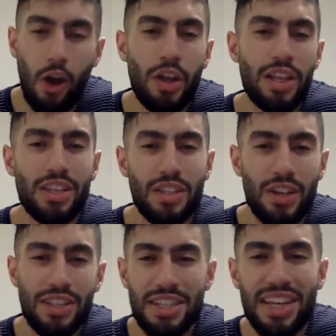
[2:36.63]
you need to
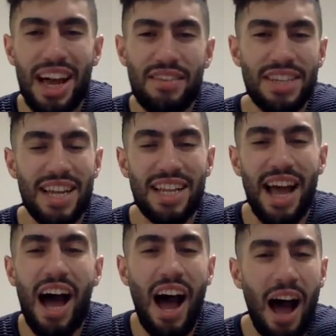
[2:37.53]
know is the clave is like the
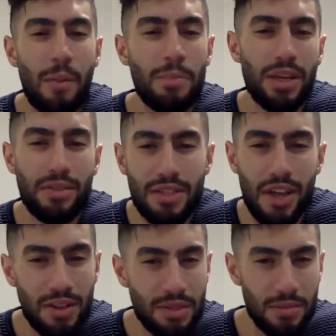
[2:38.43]
heartbeat of
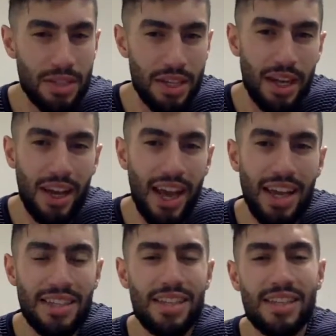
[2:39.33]
salsa music.
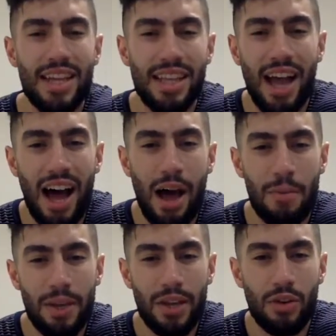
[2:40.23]
Okay, so it's like the
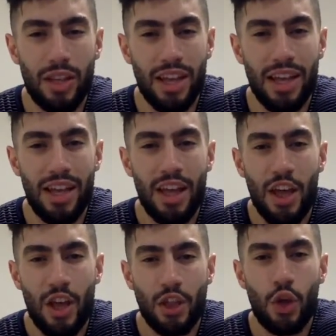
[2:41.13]
heartbeat or
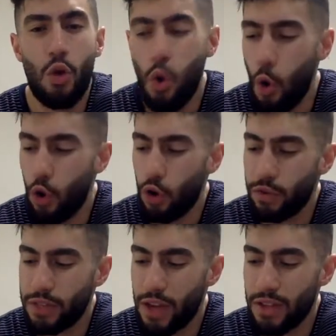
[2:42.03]
the core
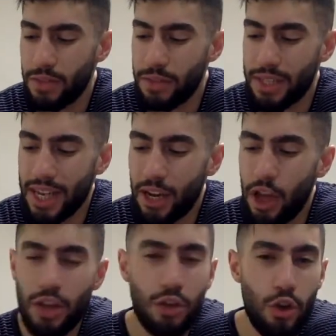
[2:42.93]
of salsa music.
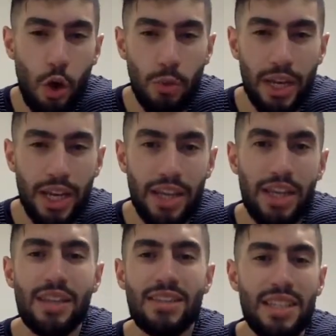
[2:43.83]
And you normally
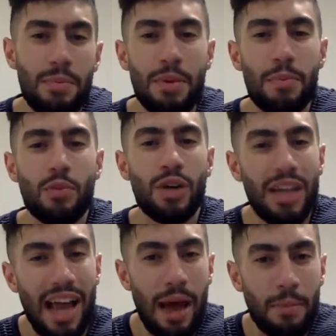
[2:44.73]
see people
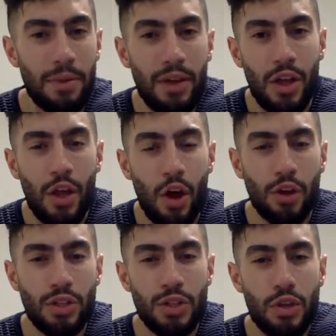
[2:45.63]
clap
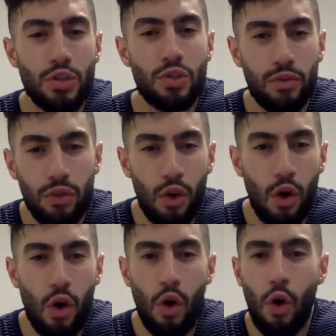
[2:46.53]
on the social
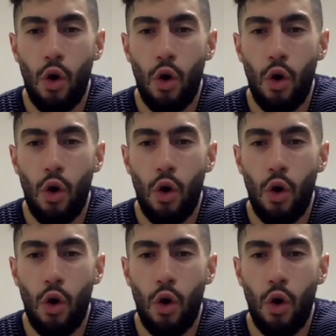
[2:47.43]
floor